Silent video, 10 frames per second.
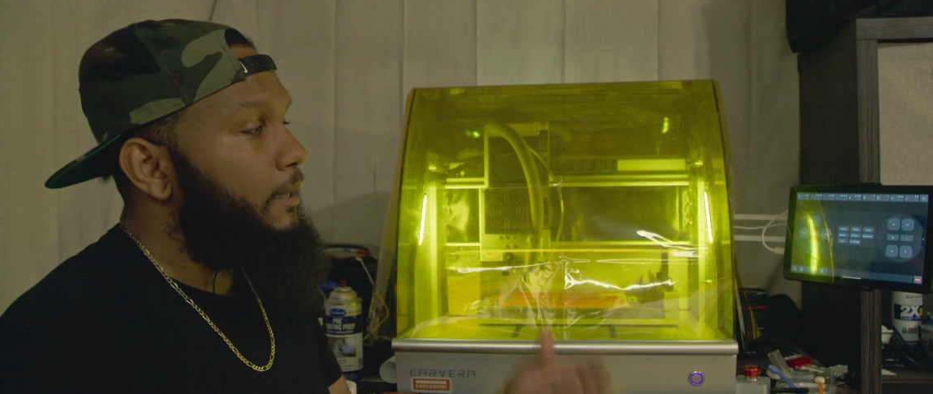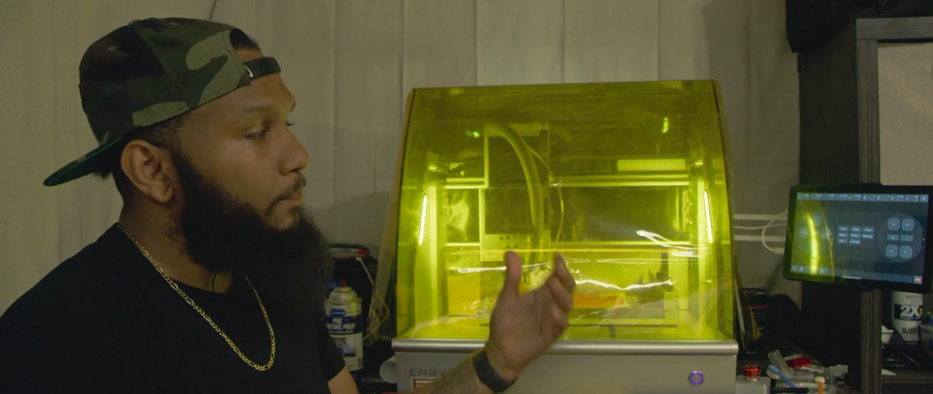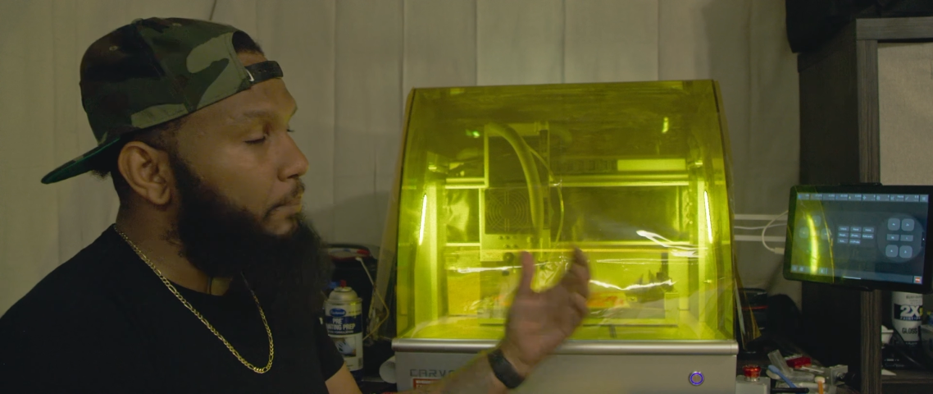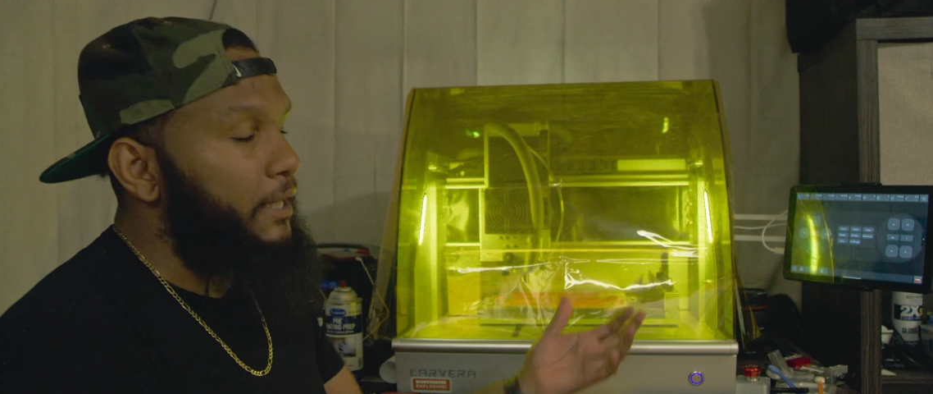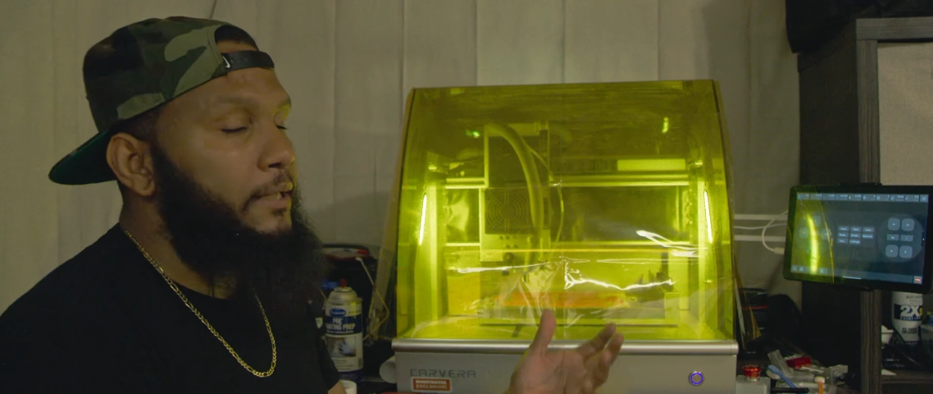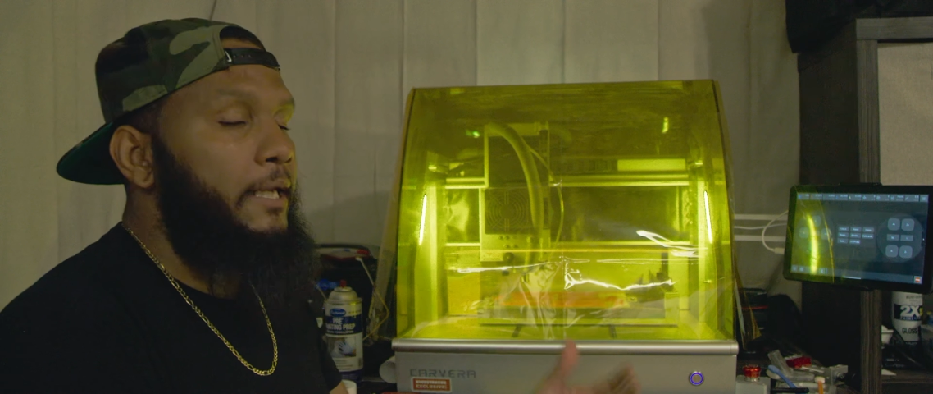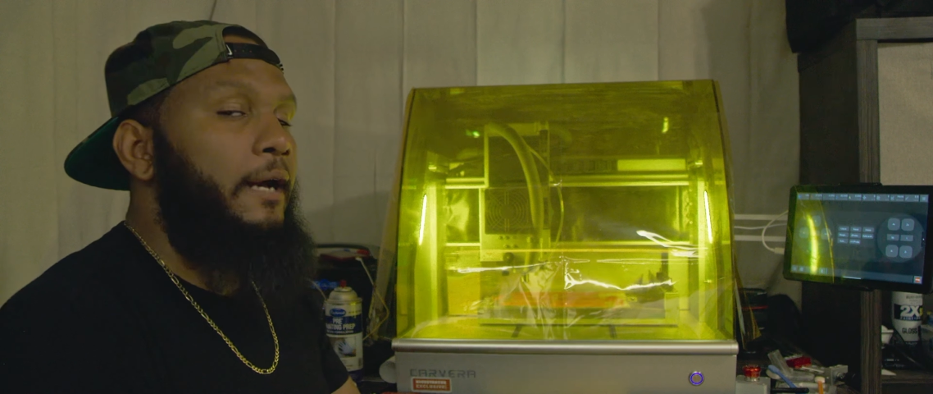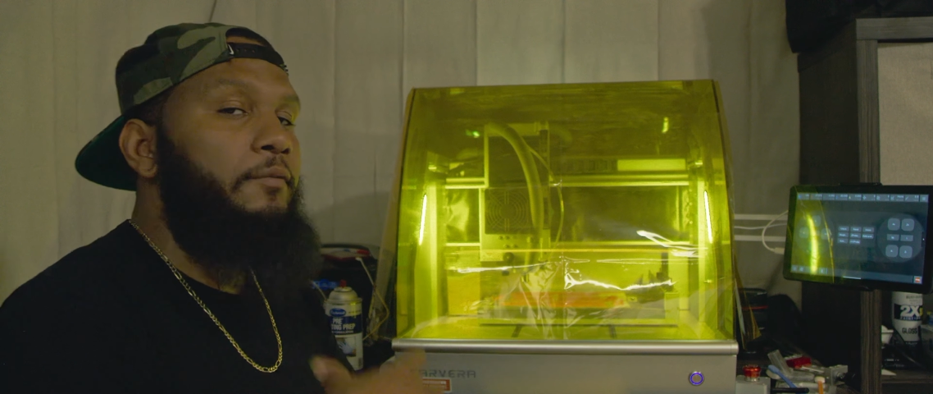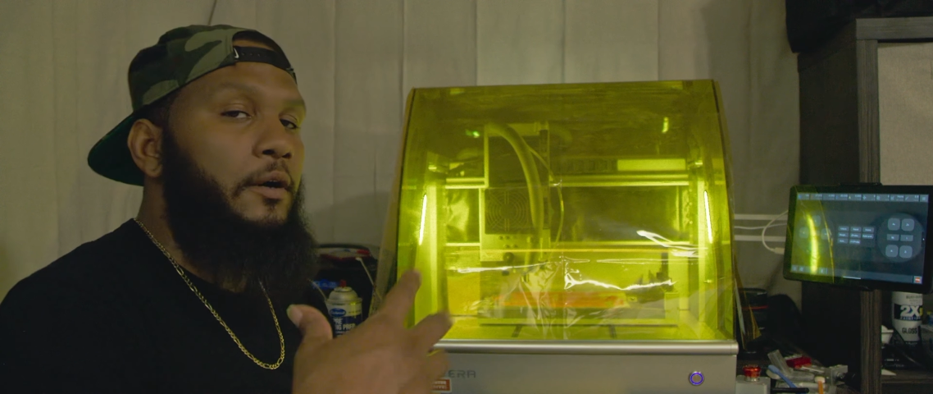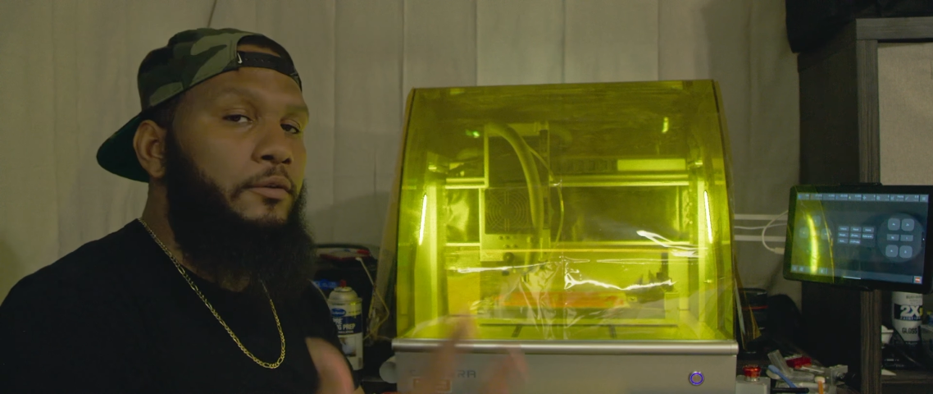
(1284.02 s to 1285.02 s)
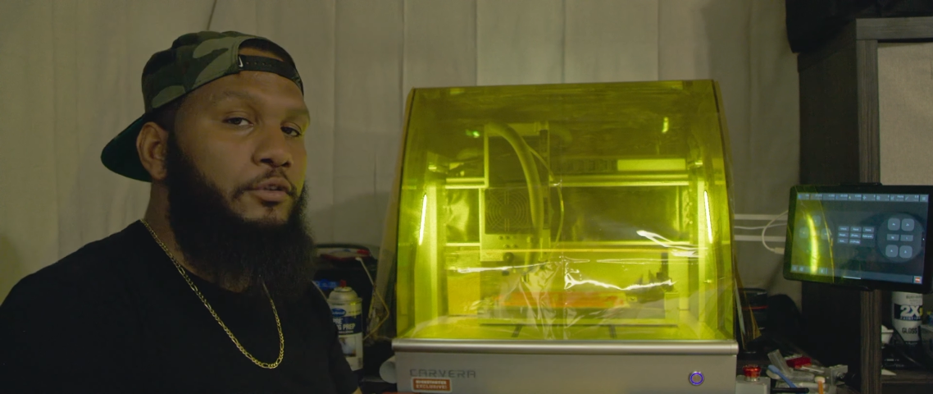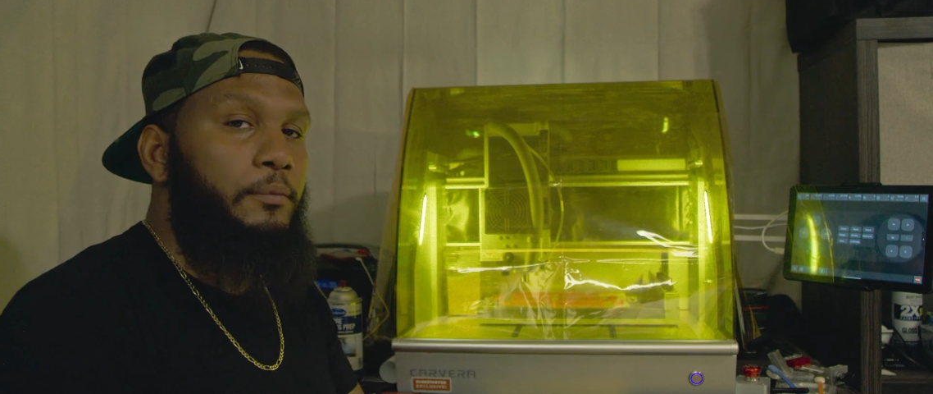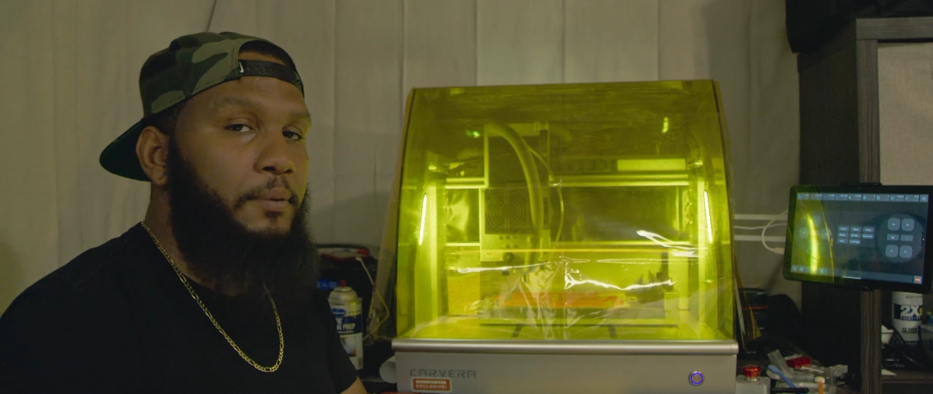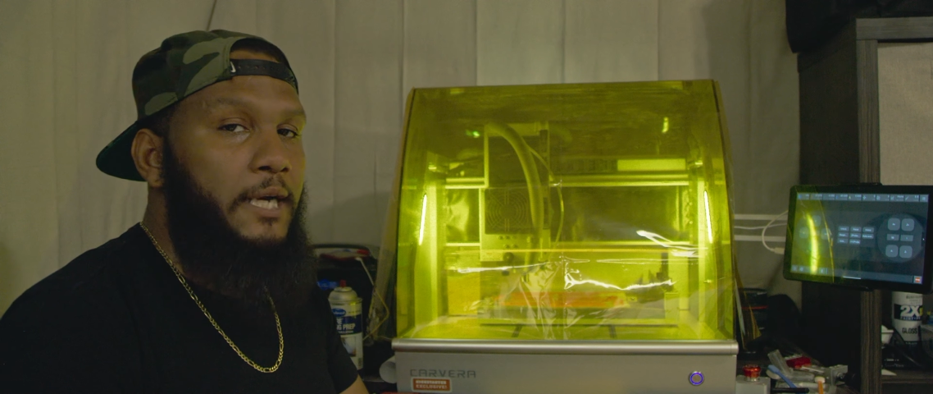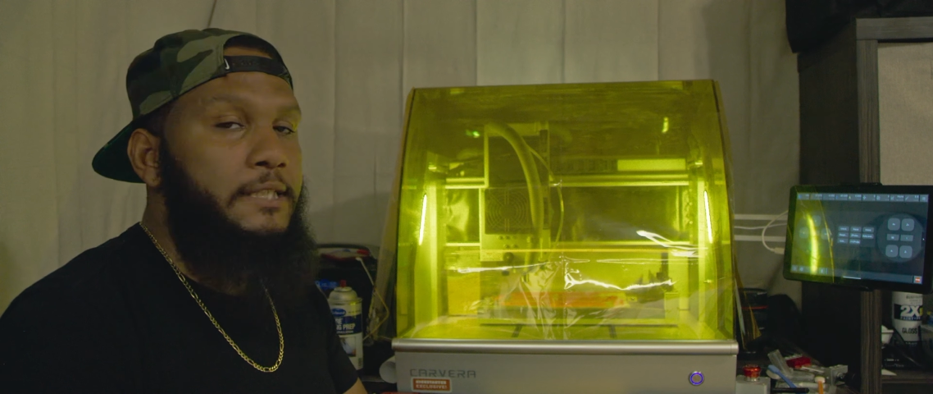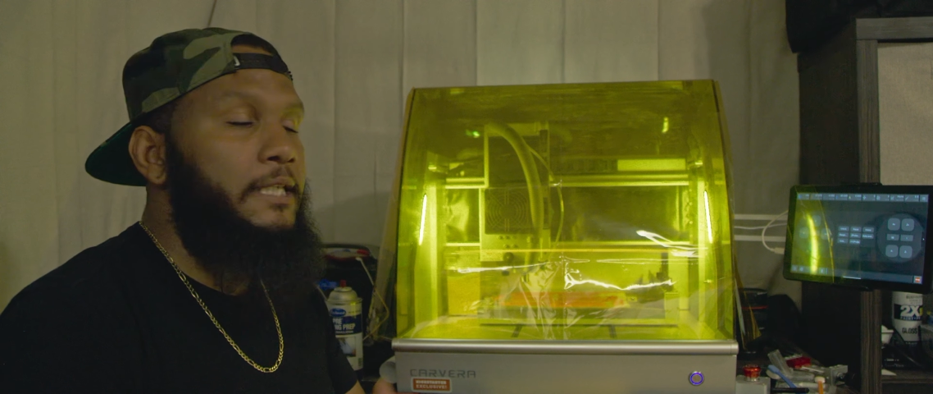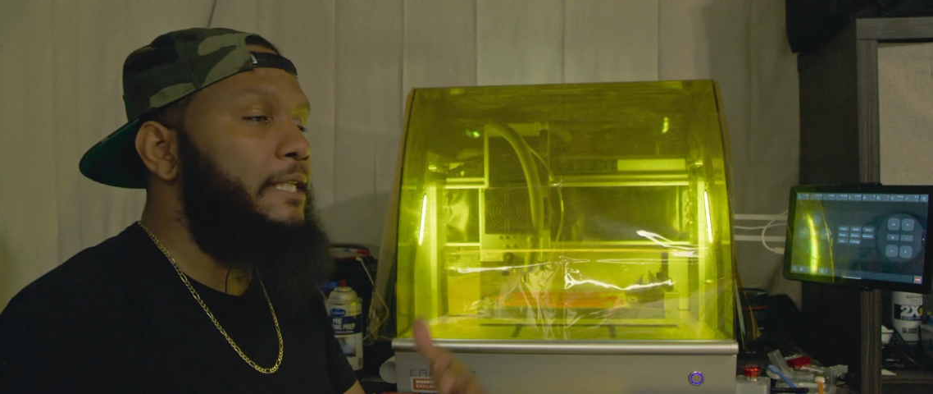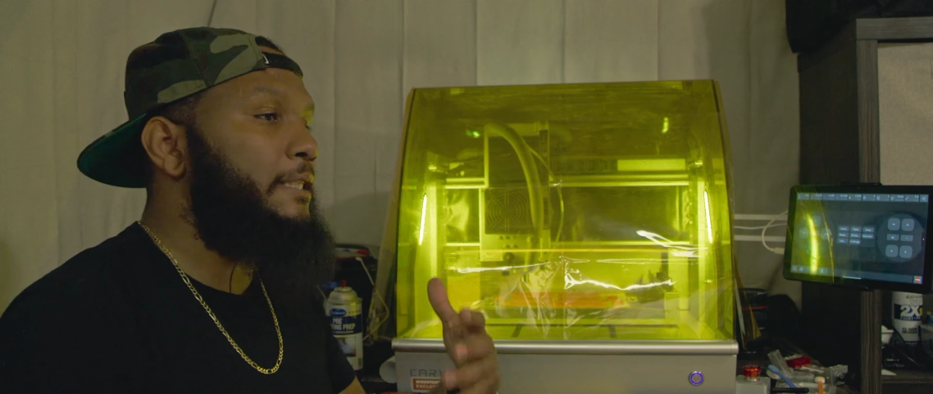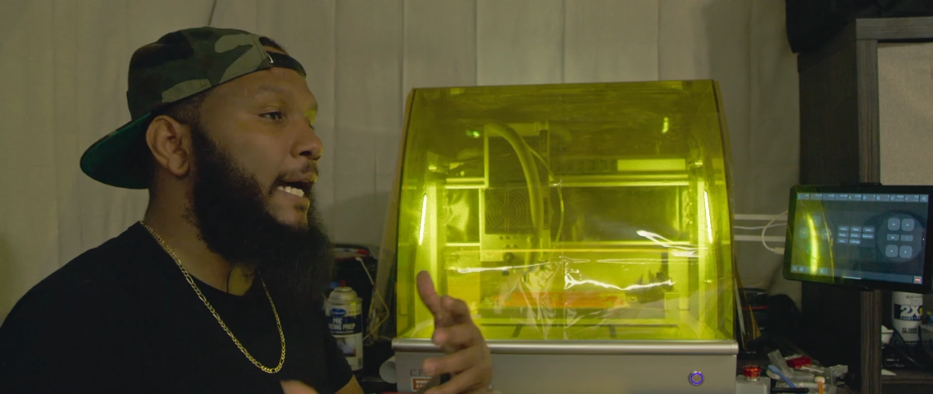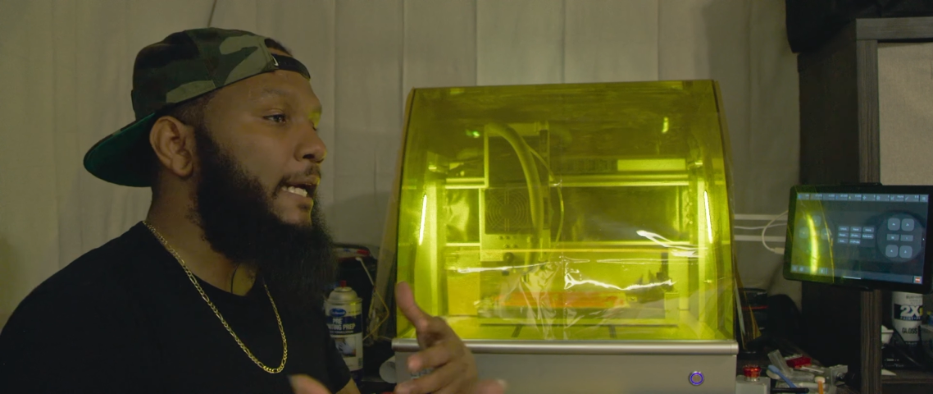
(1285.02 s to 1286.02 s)
being that I've gone through the
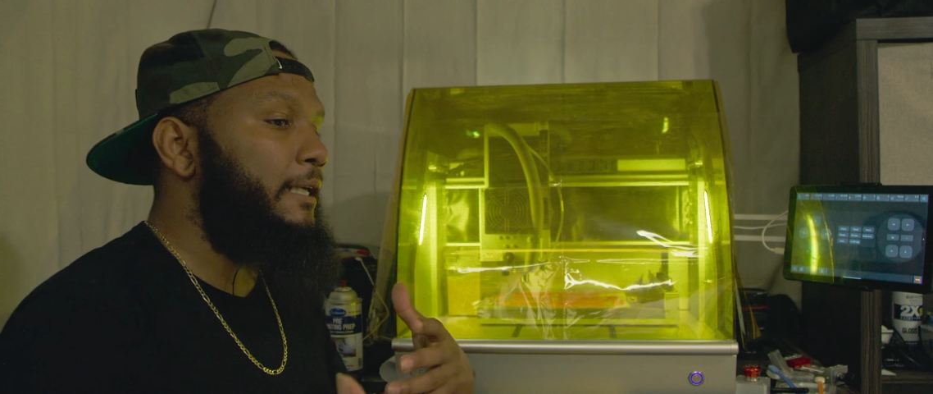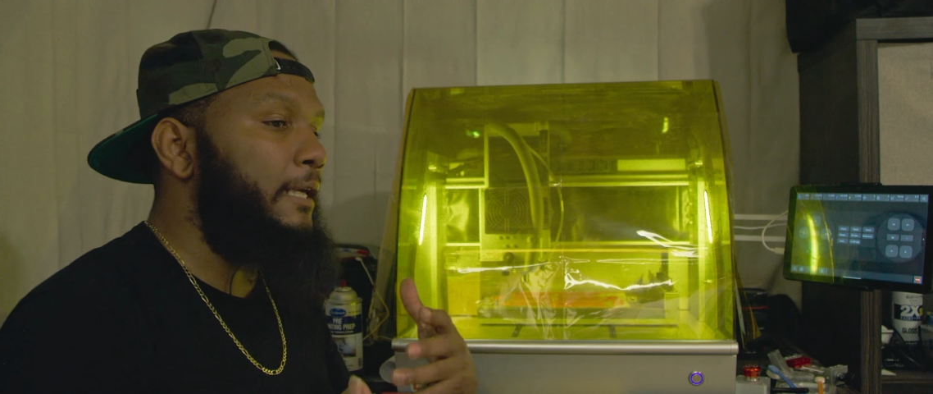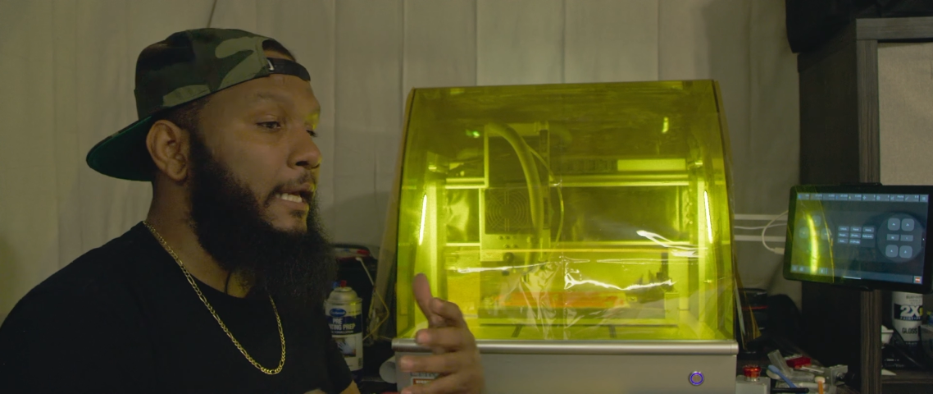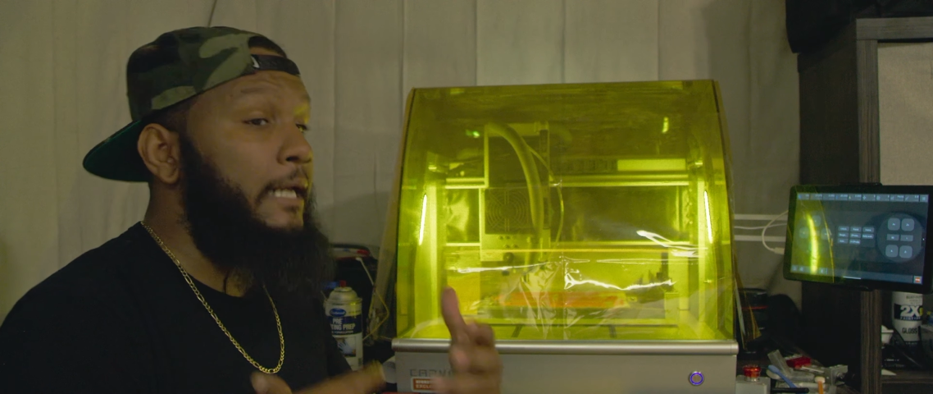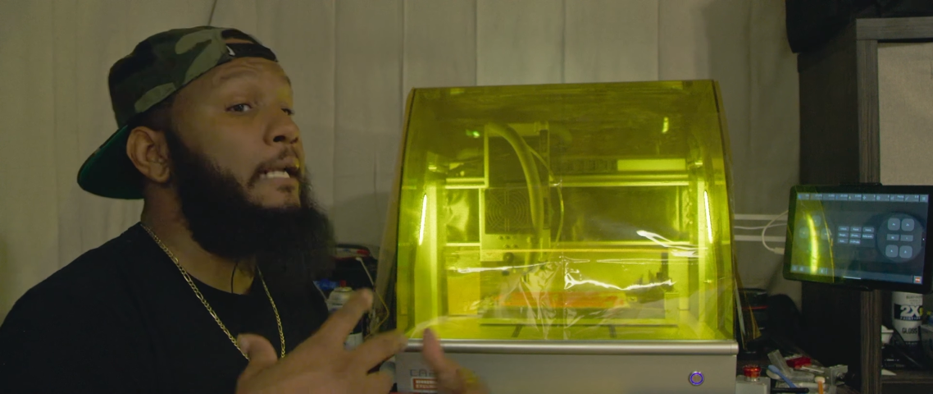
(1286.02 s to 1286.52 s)
process, I can,